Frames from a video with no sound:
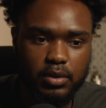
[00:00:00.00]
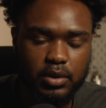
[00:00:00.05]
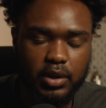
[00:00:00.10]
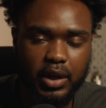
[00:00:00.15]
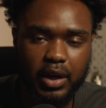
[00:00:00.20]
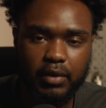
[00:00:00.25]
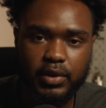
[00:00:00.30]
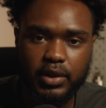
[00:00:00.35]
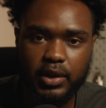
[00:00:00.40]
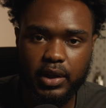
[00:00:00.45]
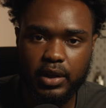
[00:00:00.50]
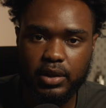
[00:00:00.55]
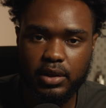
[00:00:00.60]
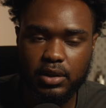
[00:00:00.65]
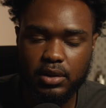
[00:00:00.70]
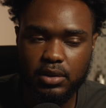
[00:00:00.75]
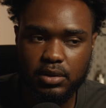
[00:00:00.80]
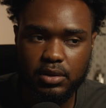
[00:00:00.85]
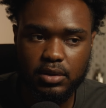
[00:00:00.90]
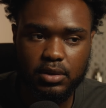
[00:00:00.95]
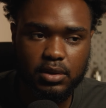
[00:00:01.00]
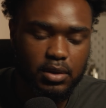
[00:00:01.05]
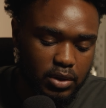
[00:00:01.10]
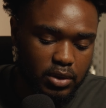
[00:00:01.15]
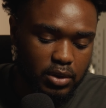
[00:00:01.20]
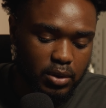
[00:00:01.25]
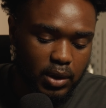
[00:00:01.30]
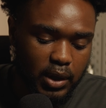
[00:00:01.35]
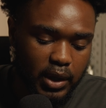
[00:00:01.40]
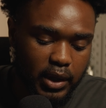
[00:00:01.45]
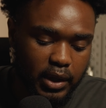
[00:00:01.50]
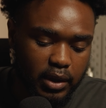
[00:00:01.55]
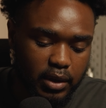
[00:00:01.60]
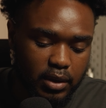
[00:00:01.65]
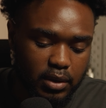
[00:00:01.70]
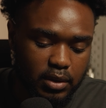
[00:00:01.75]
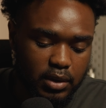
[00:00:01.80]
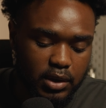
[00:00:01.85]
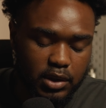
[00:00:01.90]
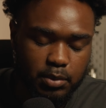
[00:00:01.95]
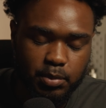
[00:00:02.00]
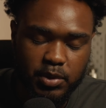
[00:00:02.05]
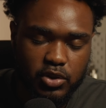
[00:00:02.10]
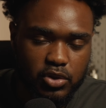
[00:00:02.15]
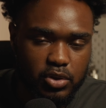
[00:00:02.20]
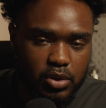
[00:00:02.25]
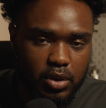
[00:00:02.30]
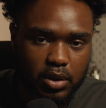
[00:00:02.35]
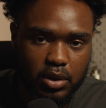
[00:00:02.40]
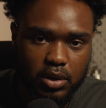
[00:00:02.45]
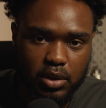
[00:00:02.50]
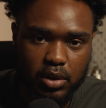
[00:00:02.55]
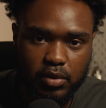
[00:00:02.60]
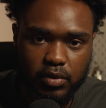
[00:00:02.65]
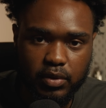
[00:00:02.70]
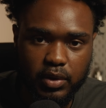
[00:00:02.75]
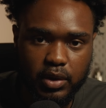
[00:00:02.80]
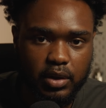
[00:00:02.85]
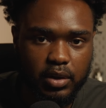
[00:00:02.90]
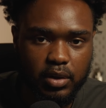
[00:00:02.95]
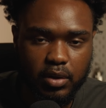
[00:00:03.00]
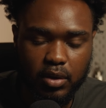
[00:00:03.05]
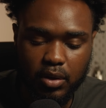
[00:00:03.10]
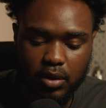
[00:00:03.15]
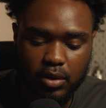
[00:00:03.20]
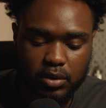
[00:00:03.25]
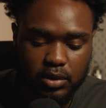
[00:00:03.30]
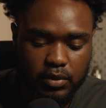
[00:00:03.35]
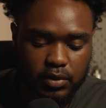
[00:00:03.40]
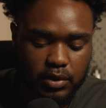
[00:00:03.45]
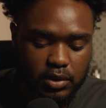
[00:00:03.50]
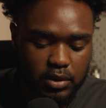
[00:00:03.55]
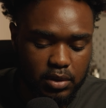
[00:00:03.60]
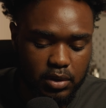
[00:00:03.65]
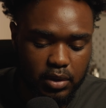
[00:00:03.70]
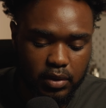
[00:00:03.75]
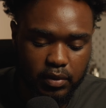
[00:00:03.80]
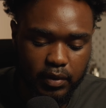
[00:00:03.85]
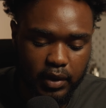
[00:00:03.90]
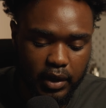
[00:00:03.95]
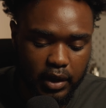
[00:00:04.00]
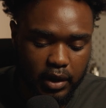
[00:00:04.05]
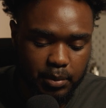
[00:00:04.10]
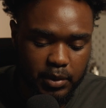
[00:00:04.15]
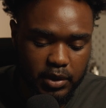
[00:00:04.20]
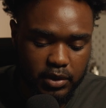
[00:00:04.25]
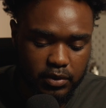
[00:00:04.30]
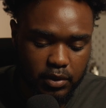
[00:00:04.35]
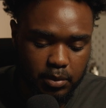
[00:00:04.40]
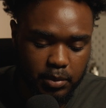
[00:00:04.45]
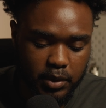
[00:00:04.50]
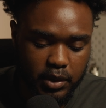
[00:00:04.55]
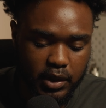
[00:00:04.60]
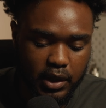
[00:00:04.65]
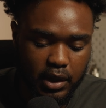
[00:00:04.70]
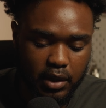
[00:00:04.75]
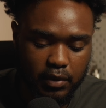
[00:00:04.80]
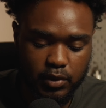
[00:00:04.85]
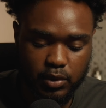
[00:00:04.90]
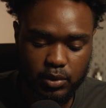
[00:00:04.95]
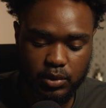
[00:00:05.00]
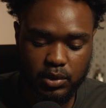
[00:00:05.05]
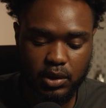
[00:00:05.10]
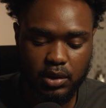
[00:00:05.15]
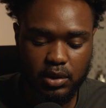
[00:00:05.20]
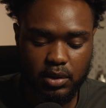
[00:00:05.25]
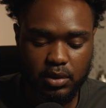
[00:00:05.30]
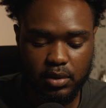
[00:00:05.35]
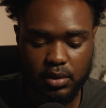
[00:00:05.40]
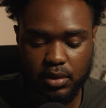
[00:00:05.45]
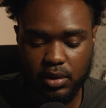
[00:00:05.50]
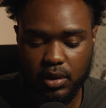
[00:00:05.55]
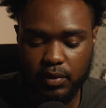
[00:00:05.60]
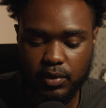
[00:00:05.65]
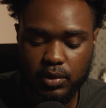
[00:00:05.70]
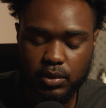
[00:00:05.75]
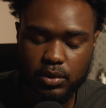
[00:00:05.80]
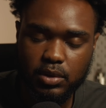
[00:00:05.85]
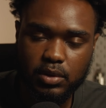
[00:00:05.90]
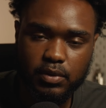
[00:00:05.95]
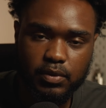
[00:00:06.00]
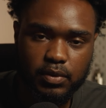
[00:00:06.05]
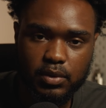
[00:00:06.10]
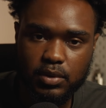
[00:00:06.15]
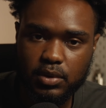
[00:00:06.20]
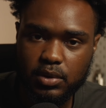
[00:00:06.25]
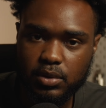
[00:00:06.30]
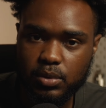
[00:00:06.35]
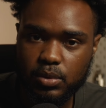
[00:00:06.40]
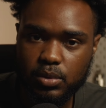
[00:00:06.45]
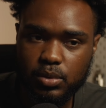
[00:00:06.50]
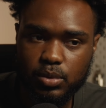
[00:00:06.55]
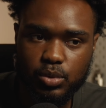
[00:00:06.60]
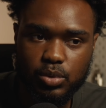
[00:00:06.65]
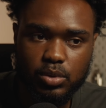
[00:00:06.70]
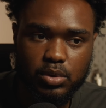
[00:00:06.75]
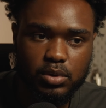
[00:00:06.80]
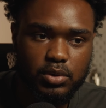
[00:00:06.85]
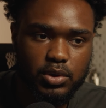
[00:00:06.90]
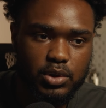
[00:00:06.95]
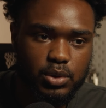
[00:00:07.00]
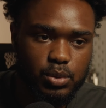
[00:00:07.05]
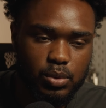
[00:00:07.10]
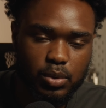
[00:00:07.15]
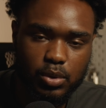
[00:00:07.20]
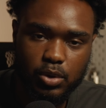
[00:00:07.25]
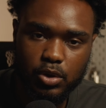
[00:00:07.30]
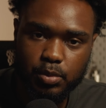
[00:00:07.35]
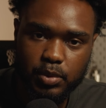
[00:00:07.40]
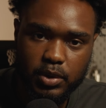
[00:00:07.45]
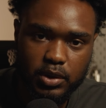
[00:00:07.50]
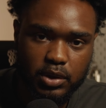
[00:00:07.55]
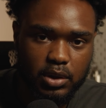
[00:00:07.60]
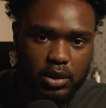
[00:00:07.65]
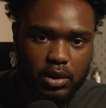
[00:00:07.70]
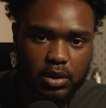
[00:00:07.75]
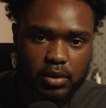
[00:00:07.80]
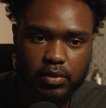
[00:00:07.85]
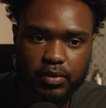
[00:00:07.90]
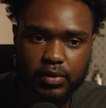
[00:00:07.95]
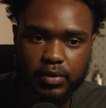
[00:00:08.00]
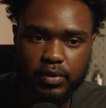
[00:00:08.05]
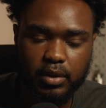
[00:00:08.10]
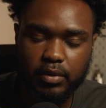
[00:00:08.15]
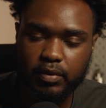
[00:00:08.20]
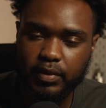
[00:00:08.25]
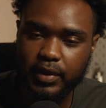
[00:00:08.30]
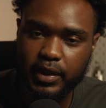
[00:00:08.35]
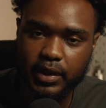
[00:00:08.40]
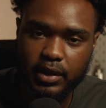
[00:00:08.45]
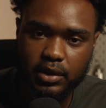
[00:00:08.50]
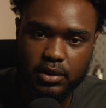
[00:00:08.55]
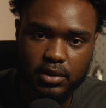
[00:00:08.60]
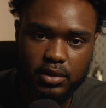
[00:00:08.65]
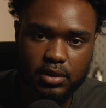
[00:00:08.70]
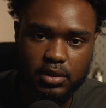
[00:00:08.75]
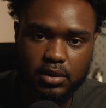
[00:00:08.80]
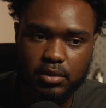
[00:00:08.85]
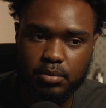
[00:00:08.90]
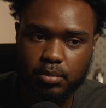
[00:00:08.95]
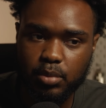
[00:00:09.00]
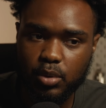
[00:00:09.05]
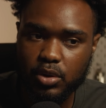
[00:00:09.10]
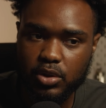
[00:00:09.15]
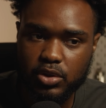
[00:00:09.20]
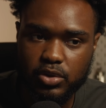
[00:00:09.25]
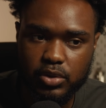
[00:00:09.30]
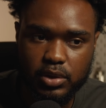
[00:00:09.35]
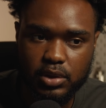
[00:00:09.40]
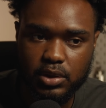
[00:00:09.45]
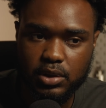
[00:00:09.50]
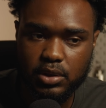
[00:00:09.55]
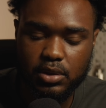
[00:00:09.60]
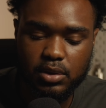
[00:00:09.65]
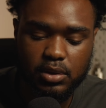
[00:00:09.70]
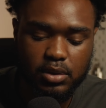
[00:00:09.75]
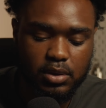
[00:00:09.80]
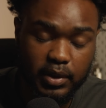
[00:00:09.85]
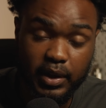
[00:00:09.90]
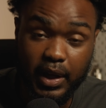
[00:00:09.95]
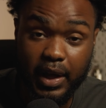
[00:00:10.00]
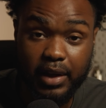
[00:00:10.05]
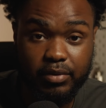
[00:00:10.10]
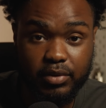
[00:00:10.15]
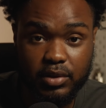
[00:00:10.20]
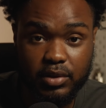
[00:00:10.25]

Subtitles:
your everyday needs. So like, it's been strong enough in all different environments for me that I've used it in. I've used it to shoot corporate stuff, events, portraits, night